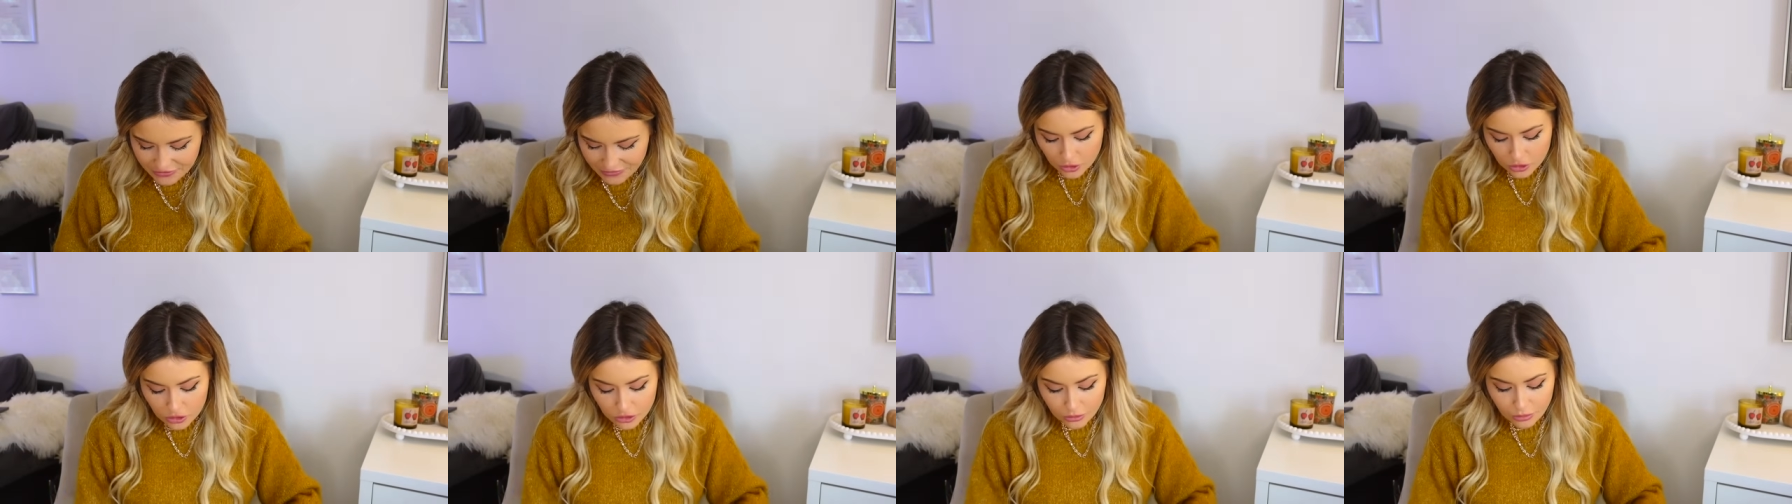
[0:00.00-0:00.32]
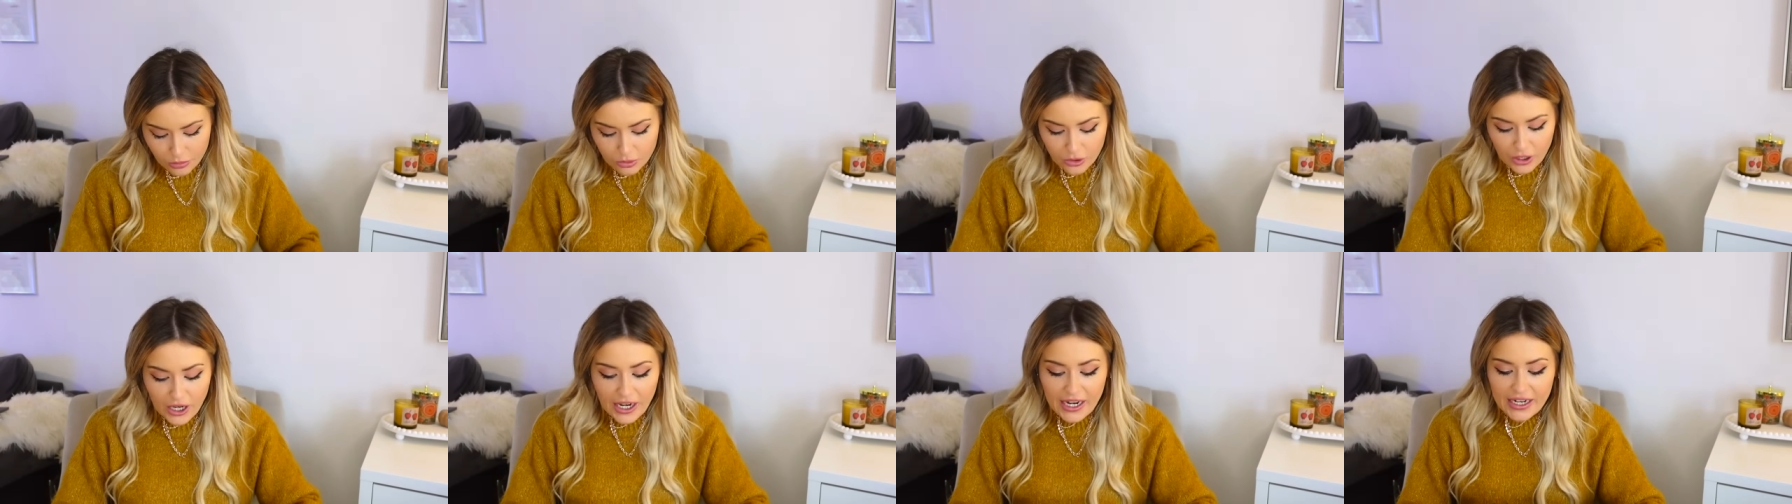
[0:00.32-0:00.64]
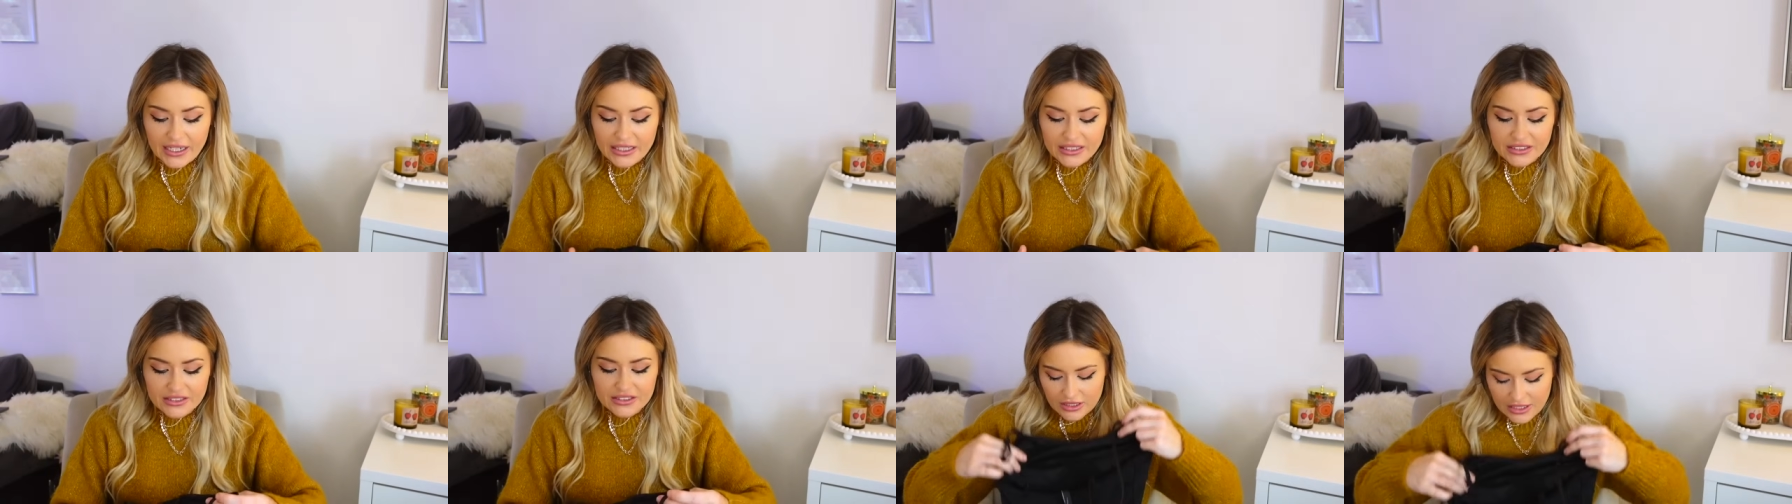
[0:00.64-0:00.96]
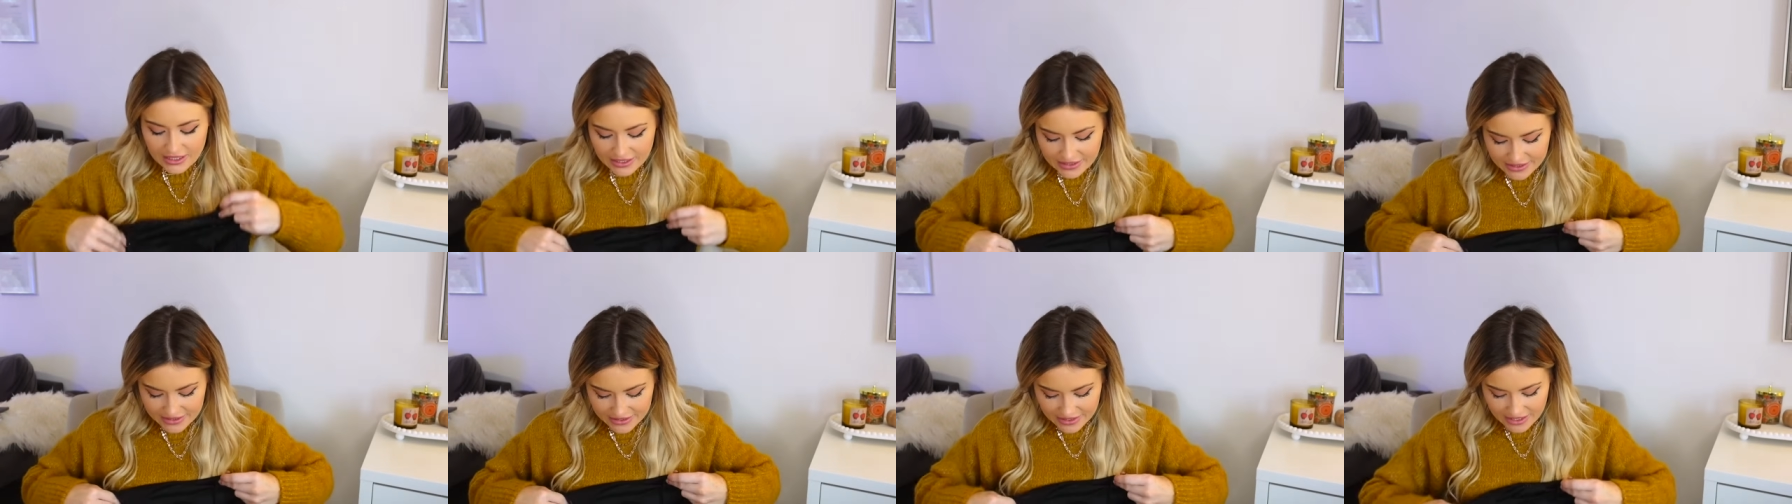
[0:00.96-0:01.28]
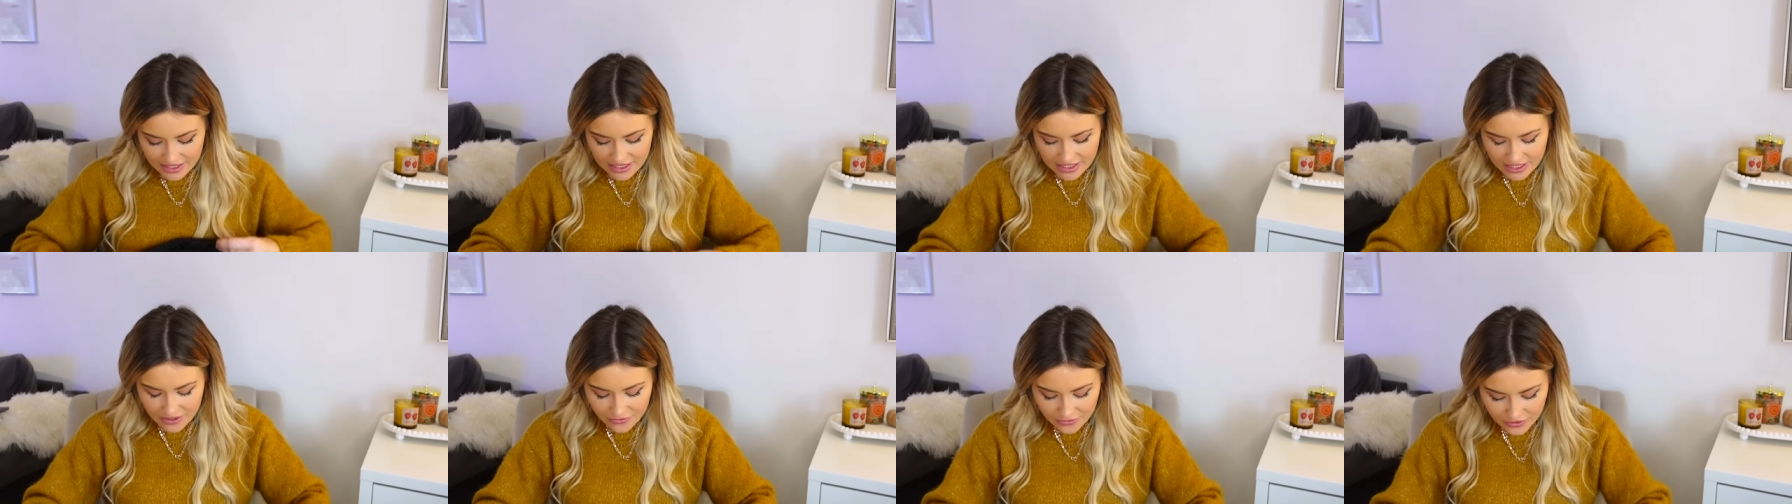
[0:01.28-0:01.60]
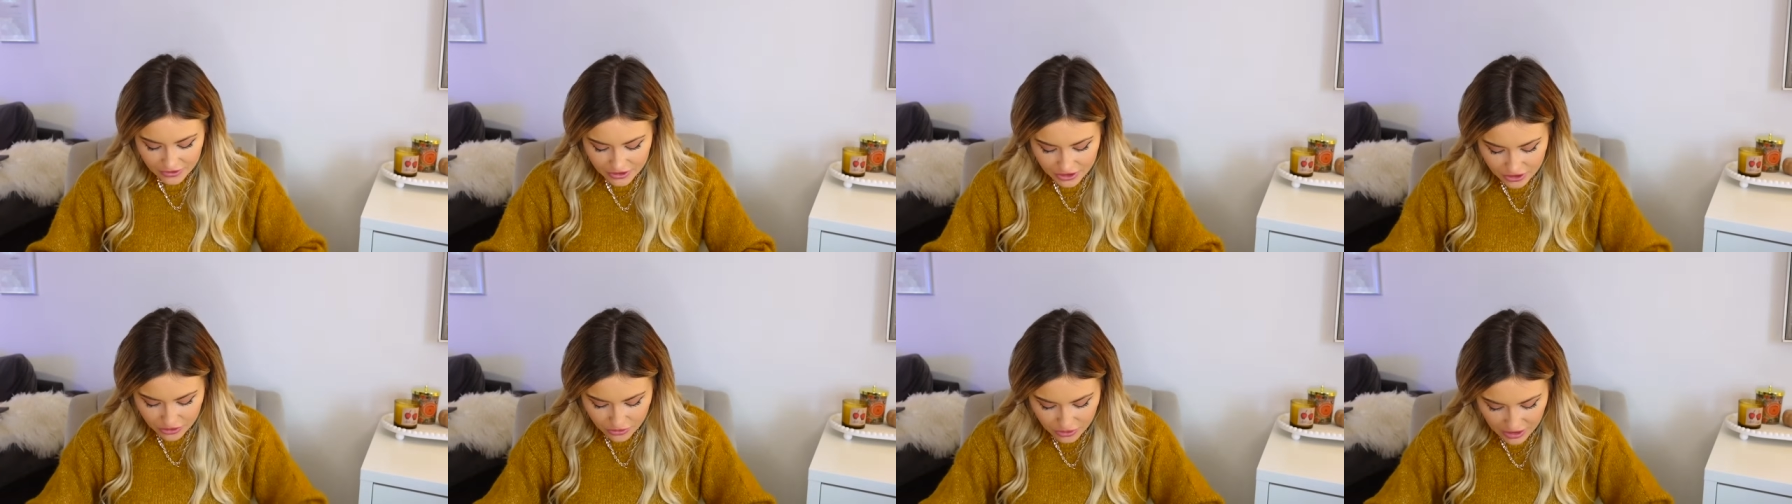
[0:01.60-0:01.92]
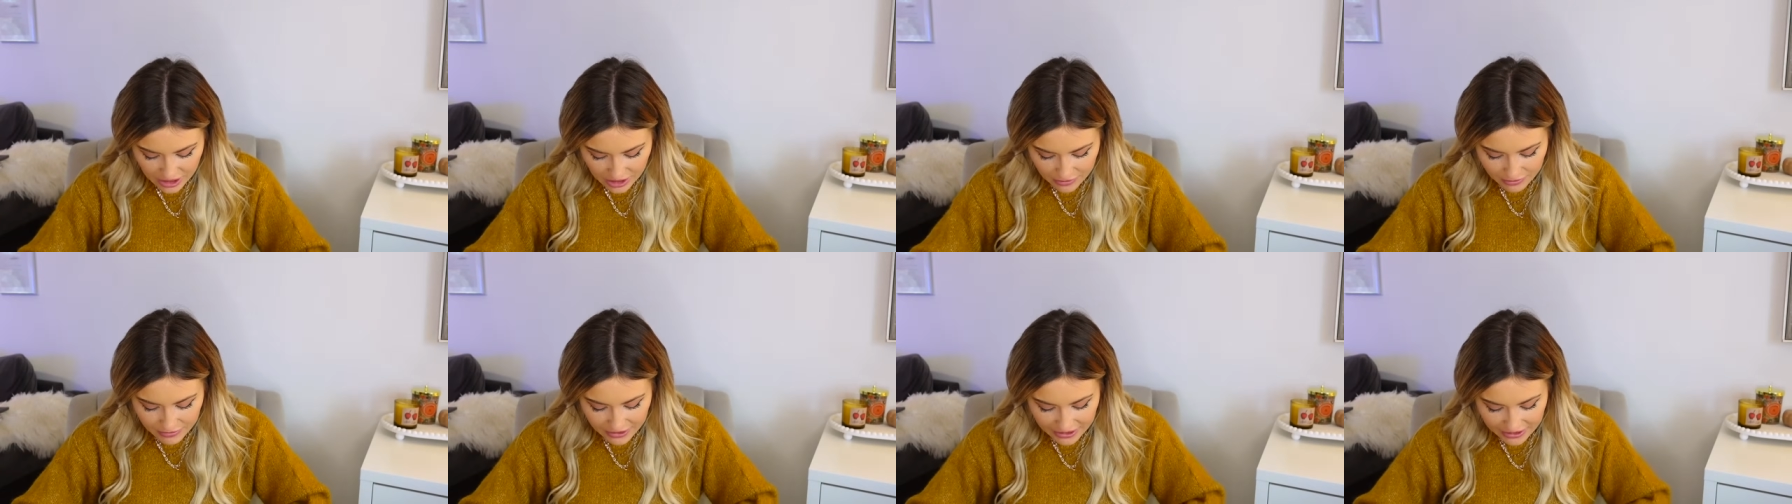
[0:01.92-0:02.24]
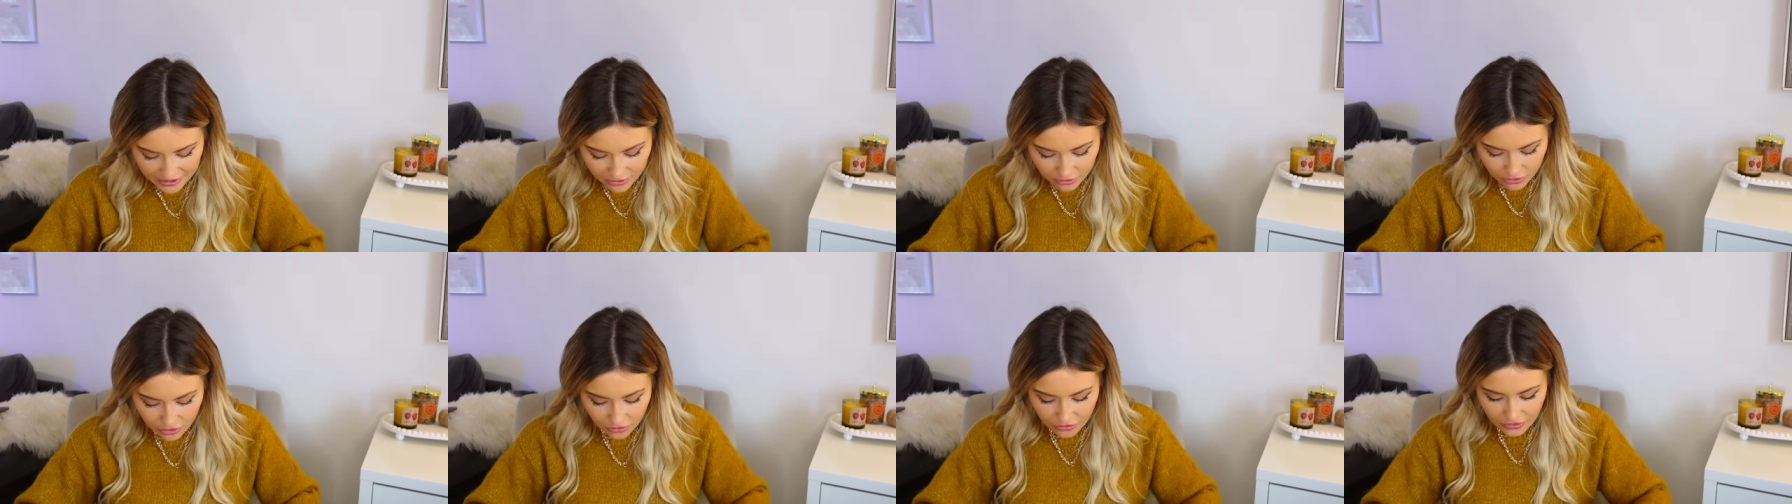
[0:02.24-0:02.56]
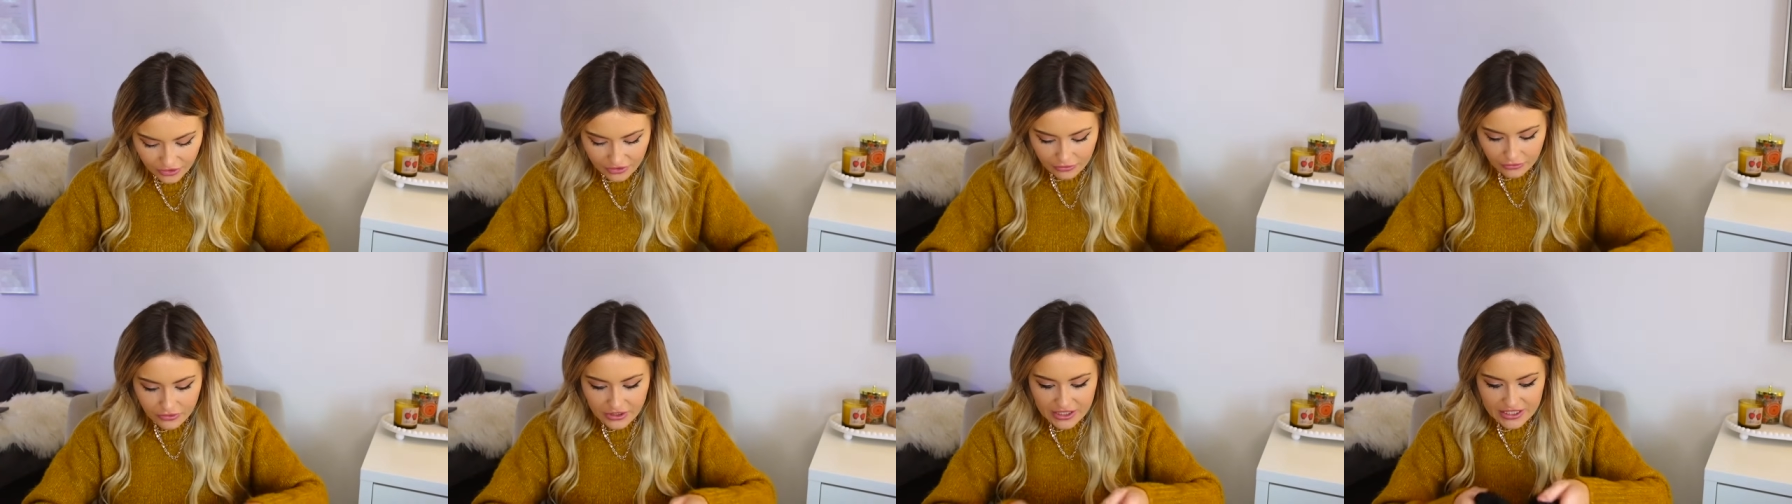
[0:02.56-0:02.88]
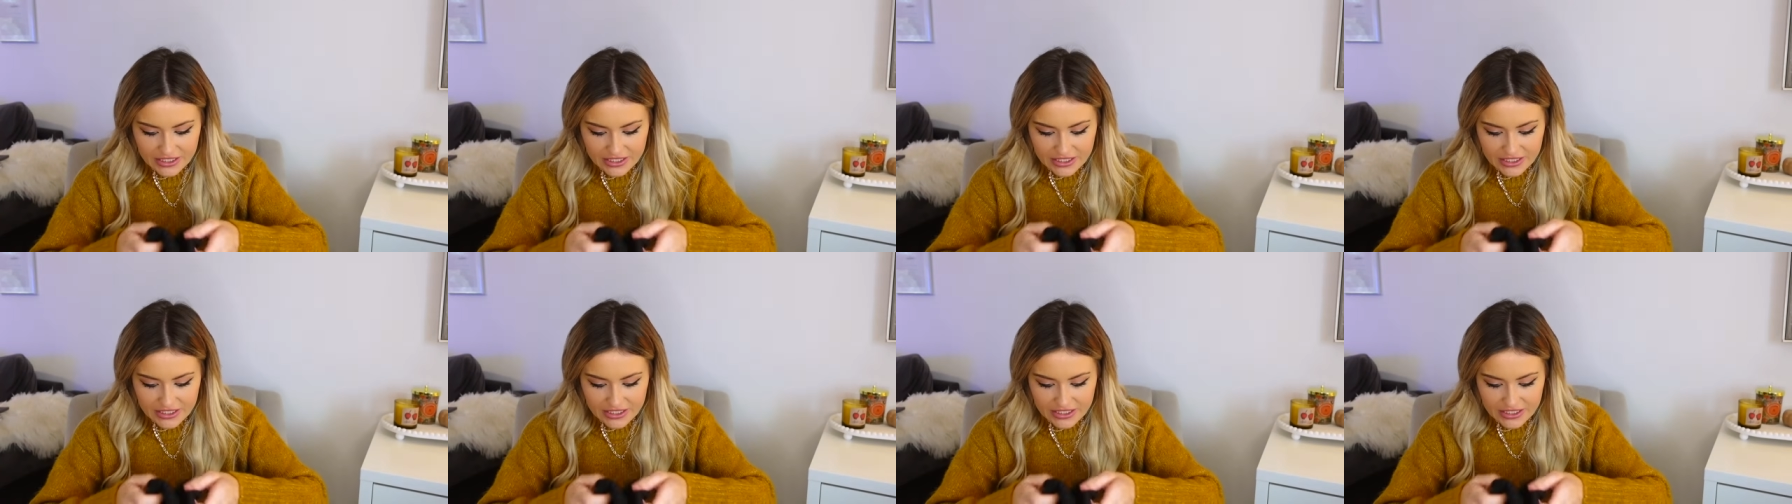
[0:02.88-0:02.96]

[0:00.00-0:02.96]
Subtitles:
But a good price. Like I say, if I do keep that, or if I